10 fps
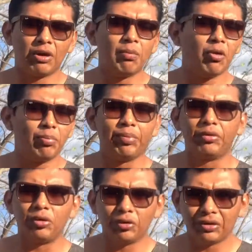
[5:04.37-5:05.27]
more
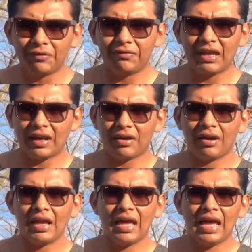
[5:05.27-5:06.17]
productive there
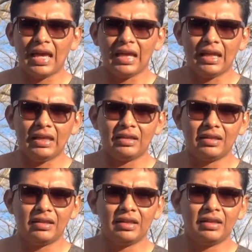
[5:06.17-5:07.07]
and
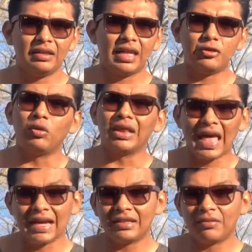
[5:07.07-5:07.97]
that you
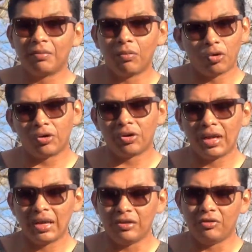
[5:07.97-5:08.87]
like more,
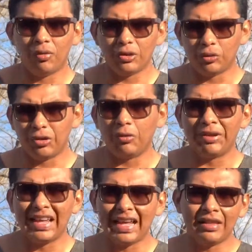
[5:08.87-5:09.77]
you don't want to deal
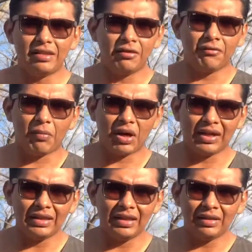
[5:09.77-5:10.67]
with anything of
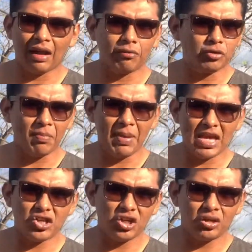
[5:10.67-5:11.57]
marketing,
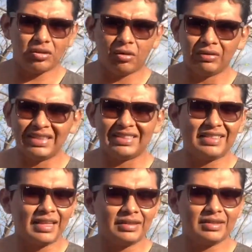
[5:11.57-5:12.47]
automation, all these
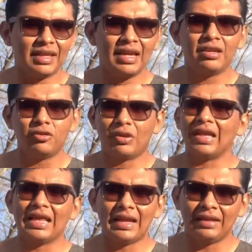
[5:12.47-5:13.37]
things, you
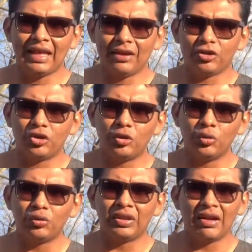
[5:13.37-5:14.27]
can let us
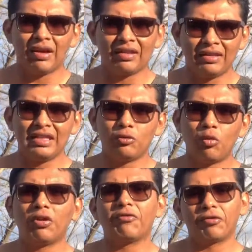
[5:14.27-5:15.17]
do this
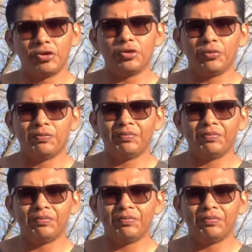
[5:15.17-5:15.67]
work for you.